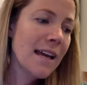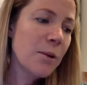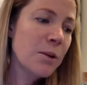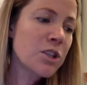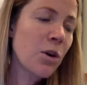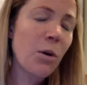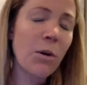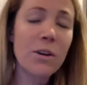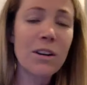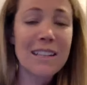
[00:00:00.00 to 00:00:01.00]
it would
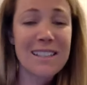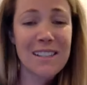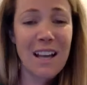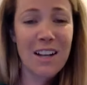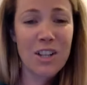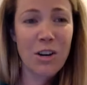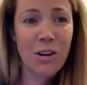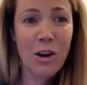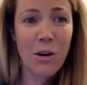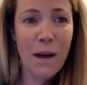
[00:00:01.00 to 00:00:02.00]
totally suck to
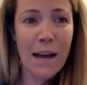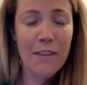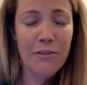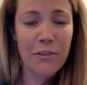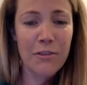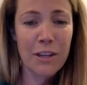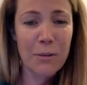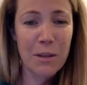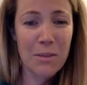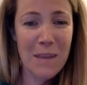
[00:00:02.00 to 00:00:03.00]
go to hawaii for free
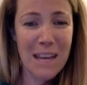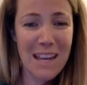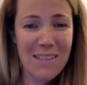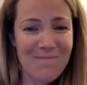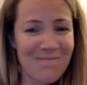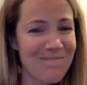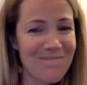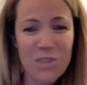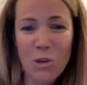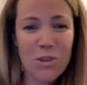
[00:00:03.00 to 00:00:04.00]
with me
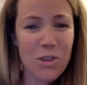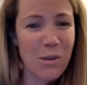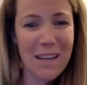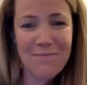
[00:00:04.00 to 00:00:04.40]
don't do it